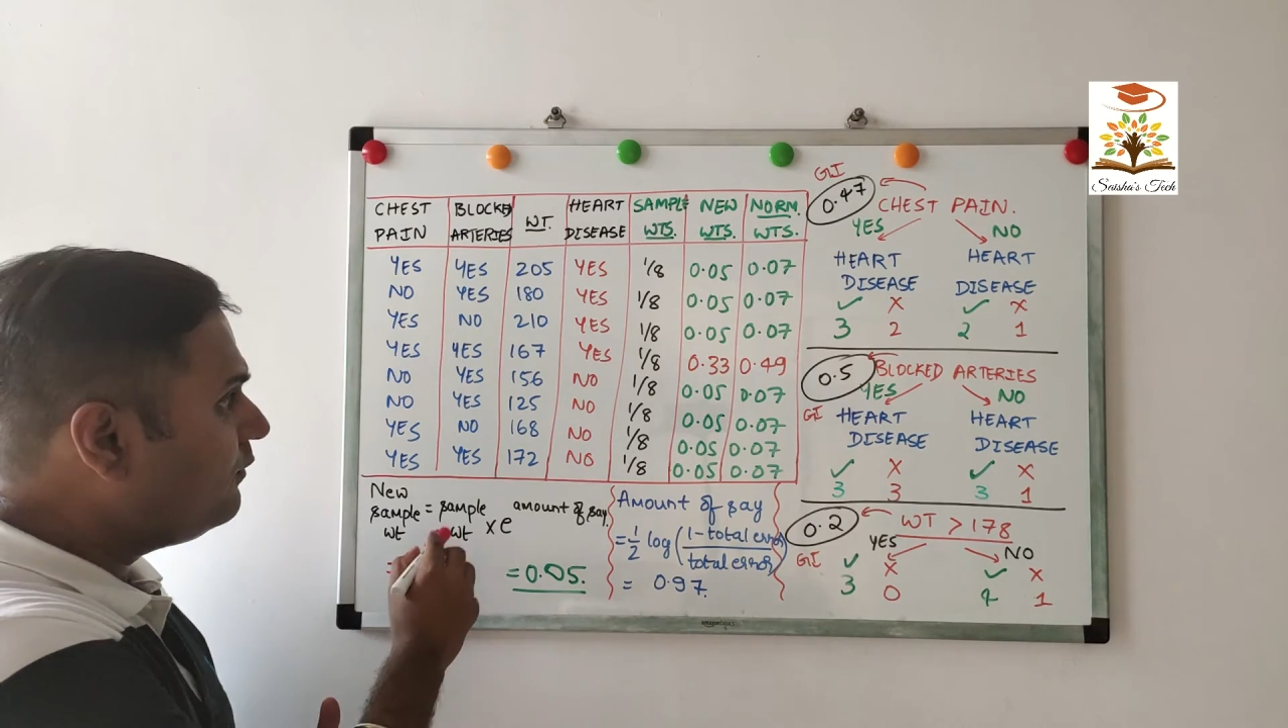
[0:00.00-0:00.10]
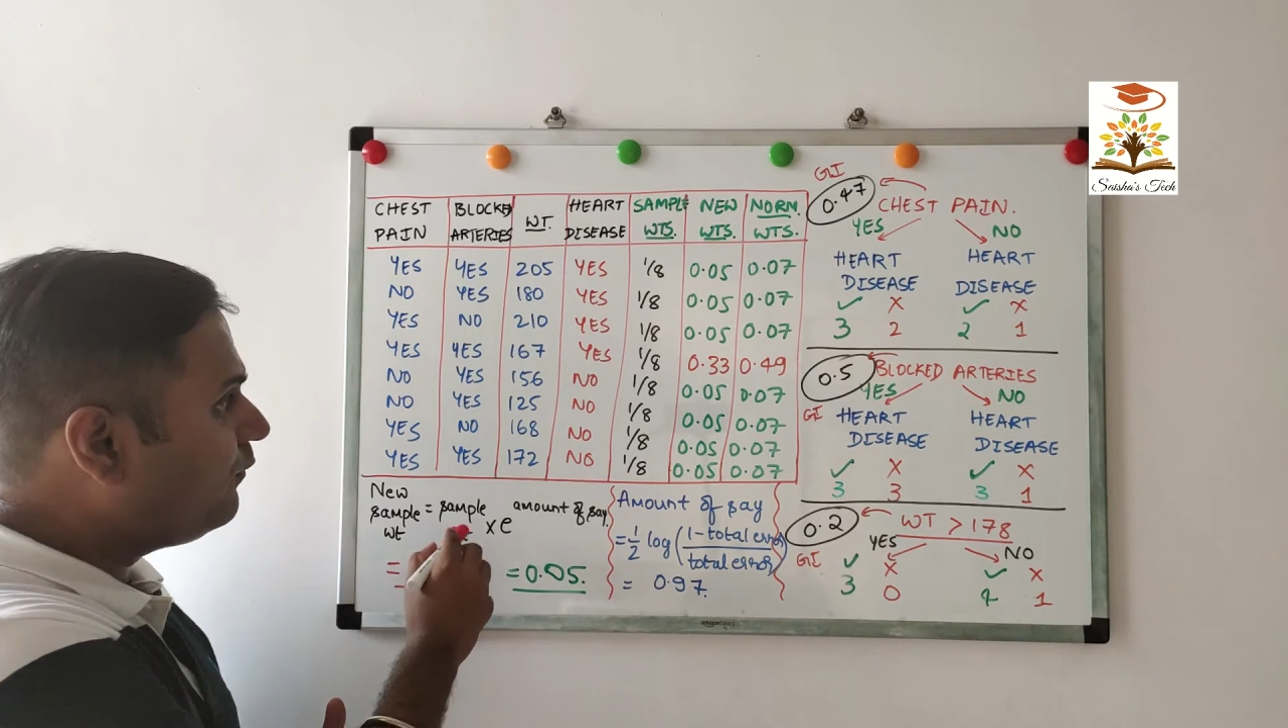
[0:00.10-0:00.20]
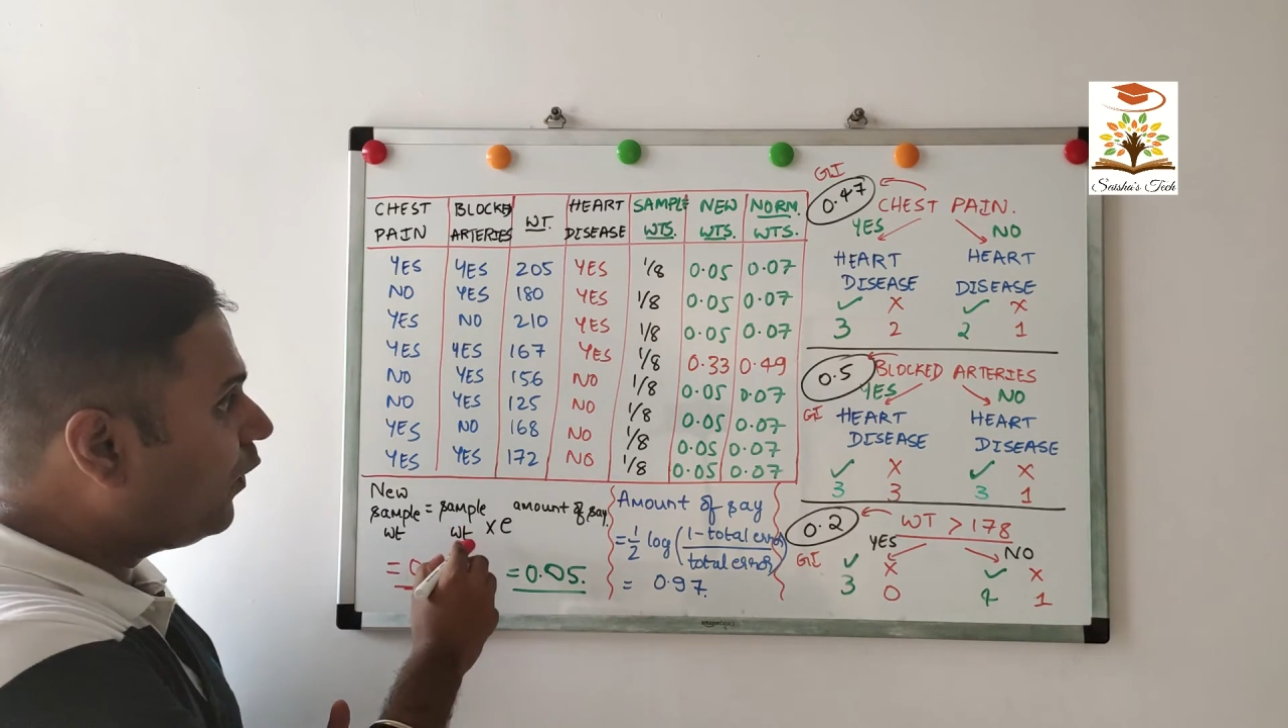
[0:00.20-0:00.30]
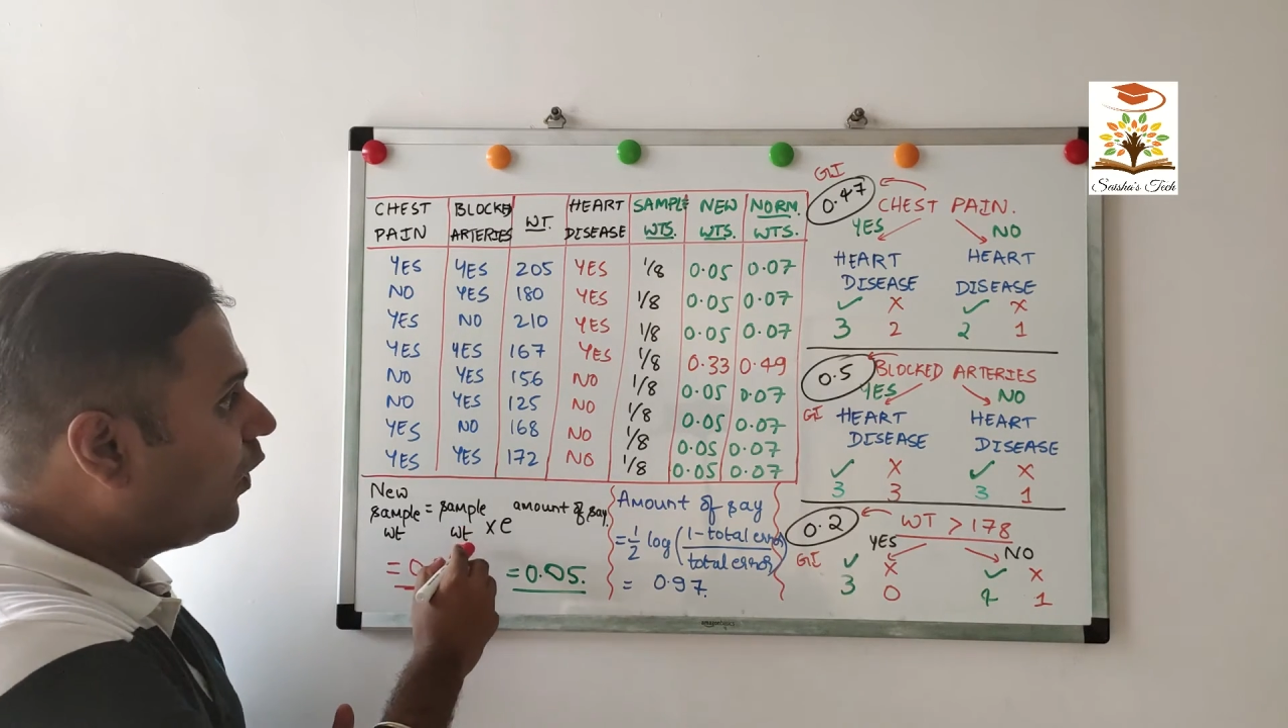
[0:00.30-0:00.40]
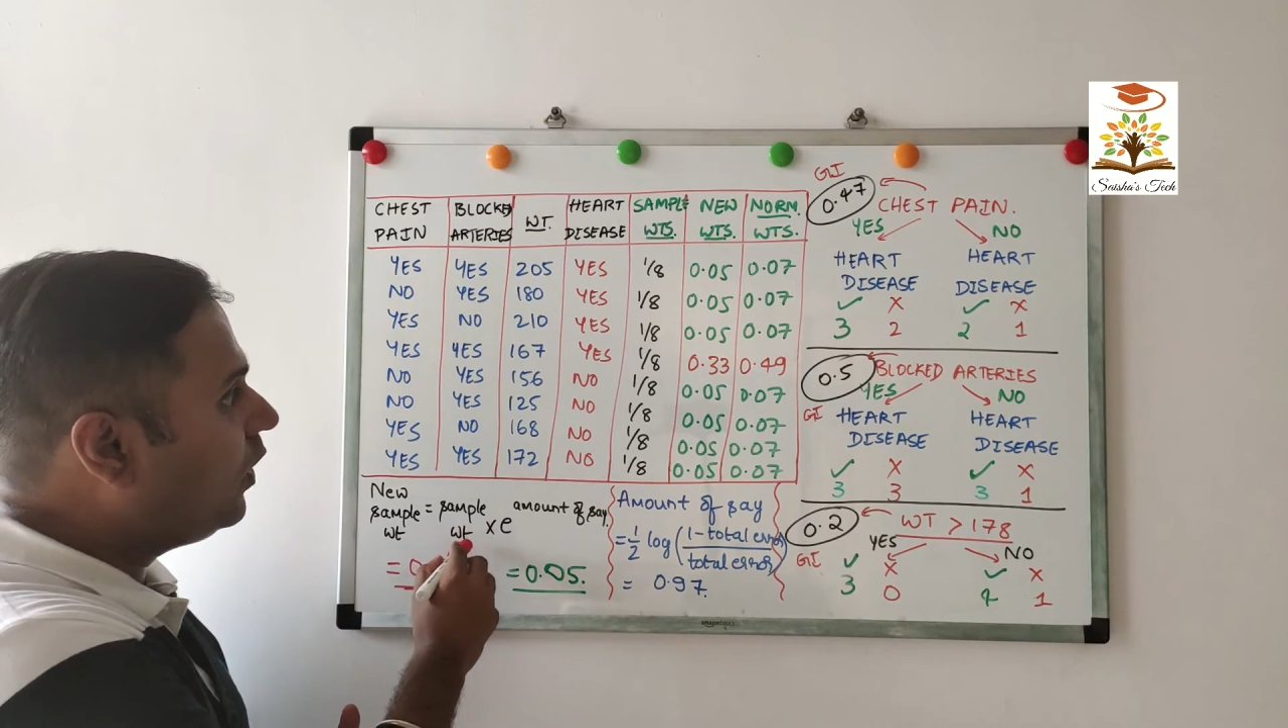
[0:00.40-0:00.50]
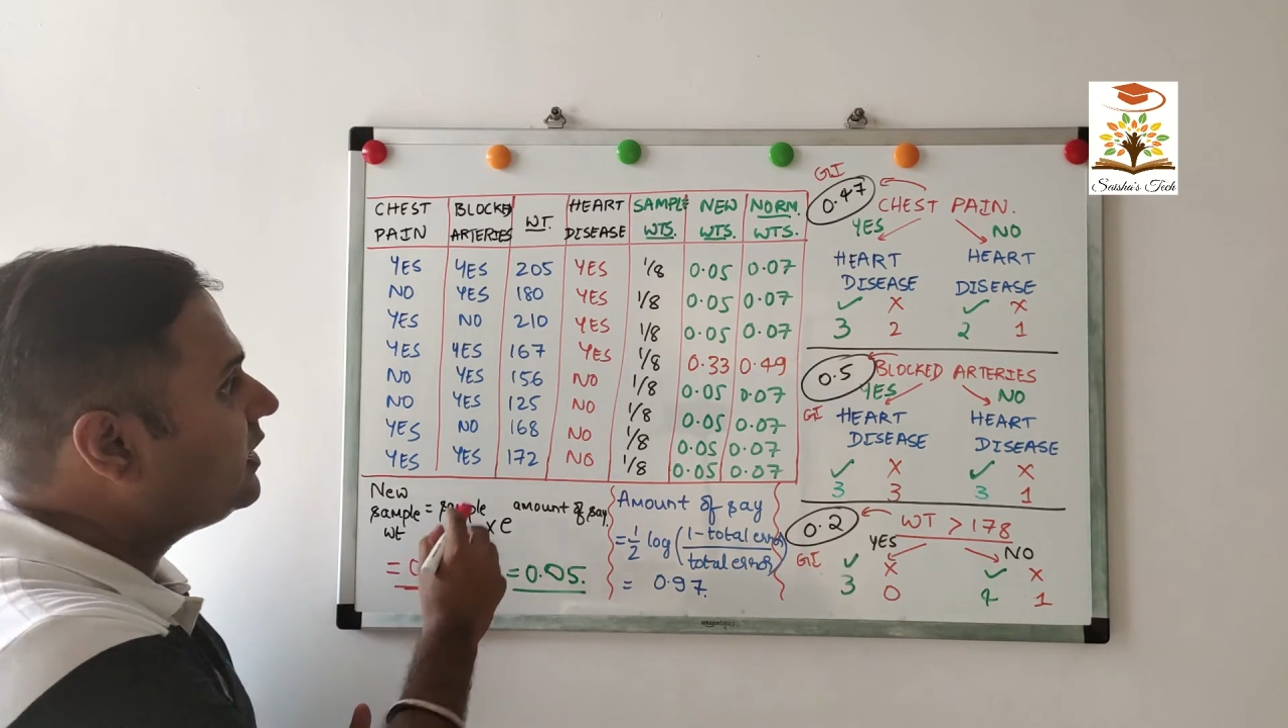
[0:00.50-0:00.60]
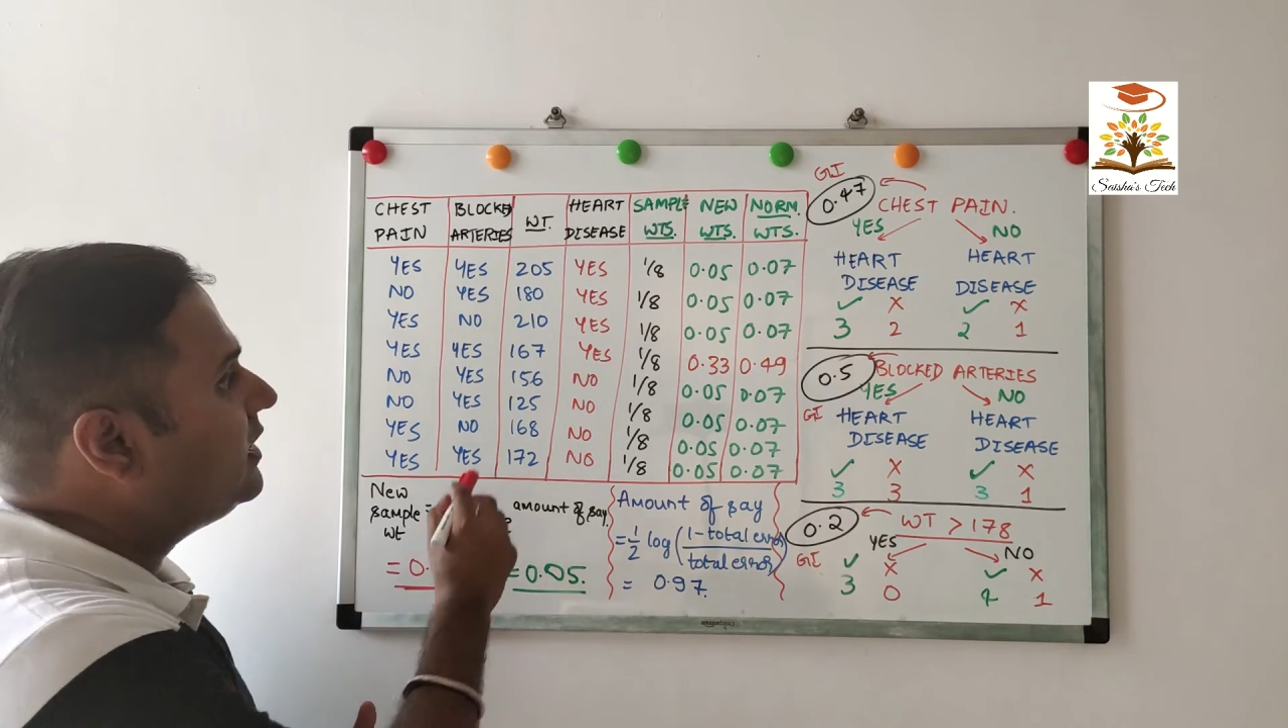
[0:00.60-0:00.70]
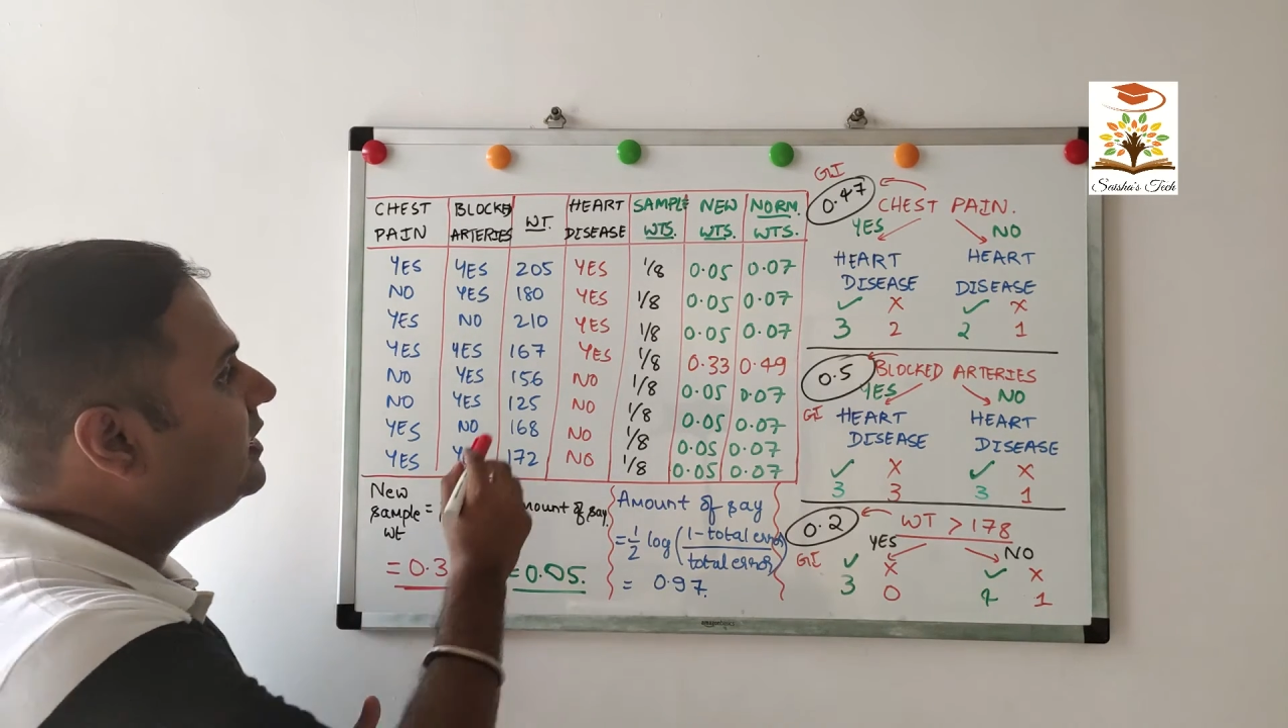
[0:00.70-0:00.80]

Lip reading: for